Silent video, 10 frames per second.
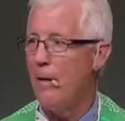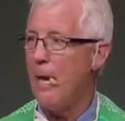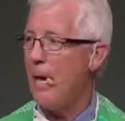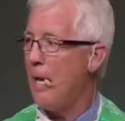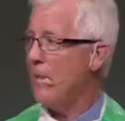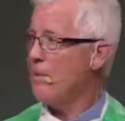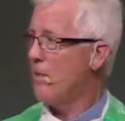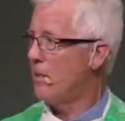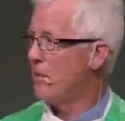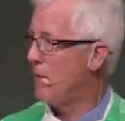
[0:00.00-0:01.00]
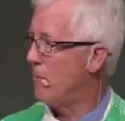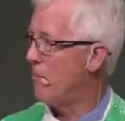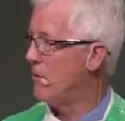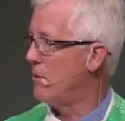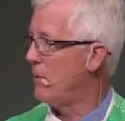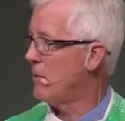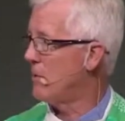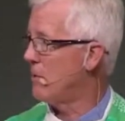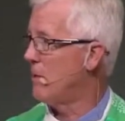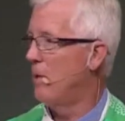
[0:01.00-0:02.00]
And as a disciple of
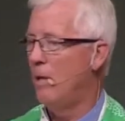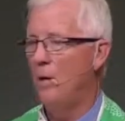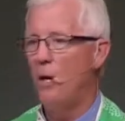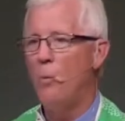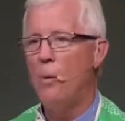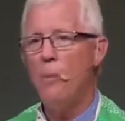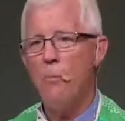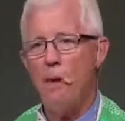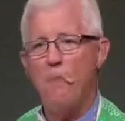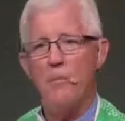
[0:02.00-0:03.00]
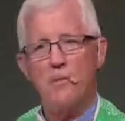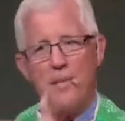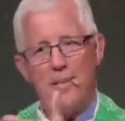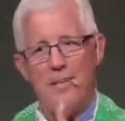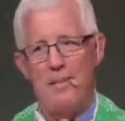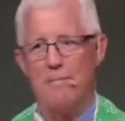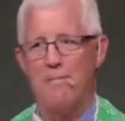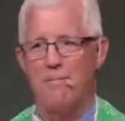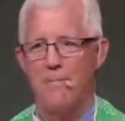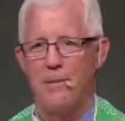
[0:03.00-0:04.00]
Jesus, we represent him
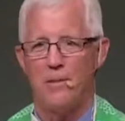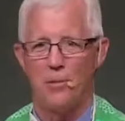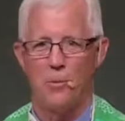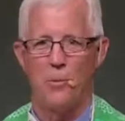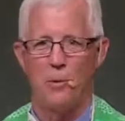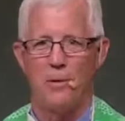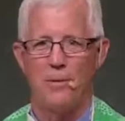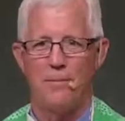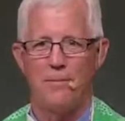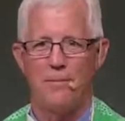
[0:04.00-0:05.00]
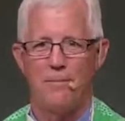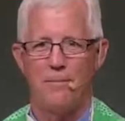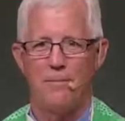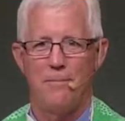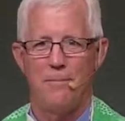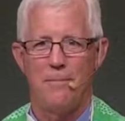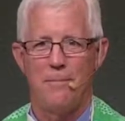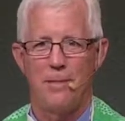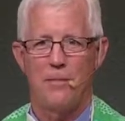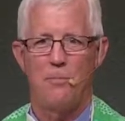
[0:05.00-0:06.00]
to the world.
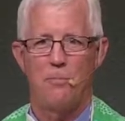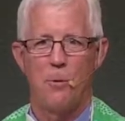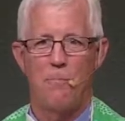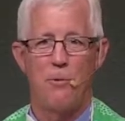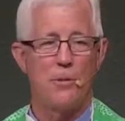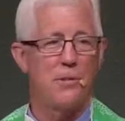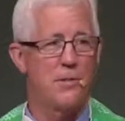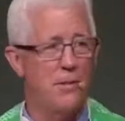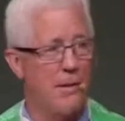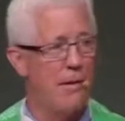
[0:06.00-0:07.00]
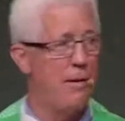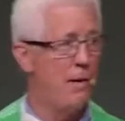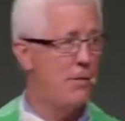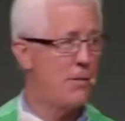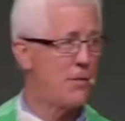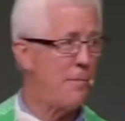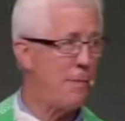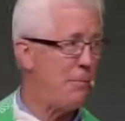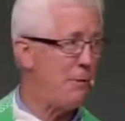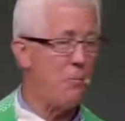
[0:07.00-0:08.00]
As one person said, for some
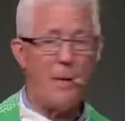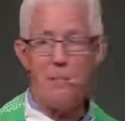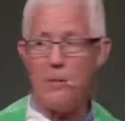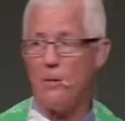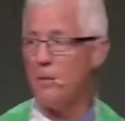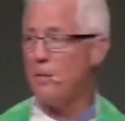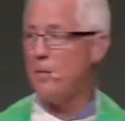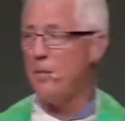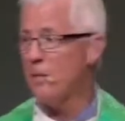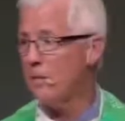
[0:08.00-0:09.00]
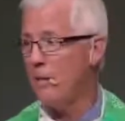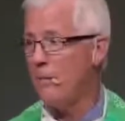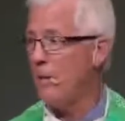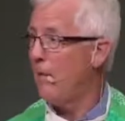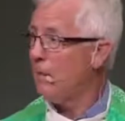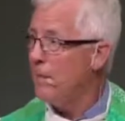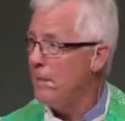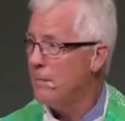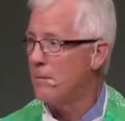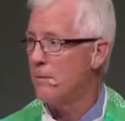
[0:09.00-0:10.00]
people you might be the only Jesus anybody ever
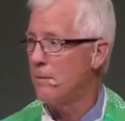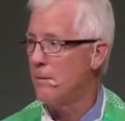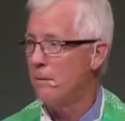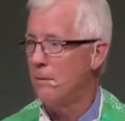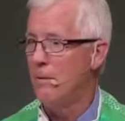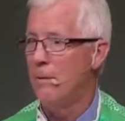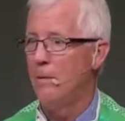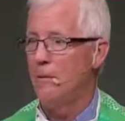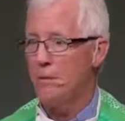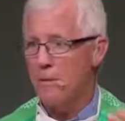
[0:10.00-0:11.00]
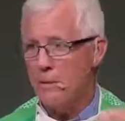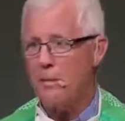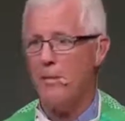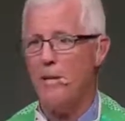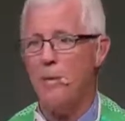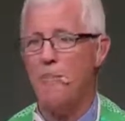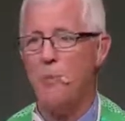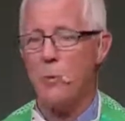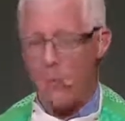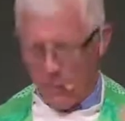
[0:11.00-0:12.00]
meets. So as his disciples,
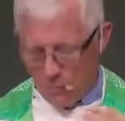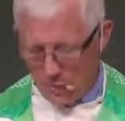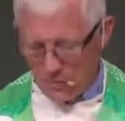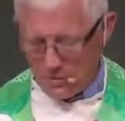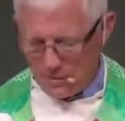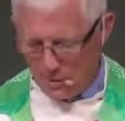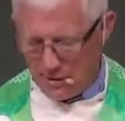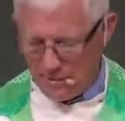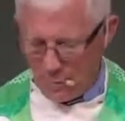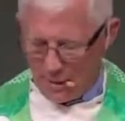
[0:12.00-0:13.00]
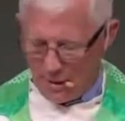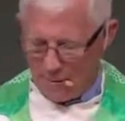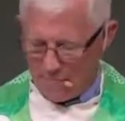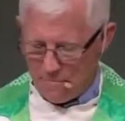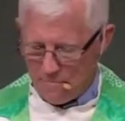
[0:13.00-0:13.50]
we want to represent him well.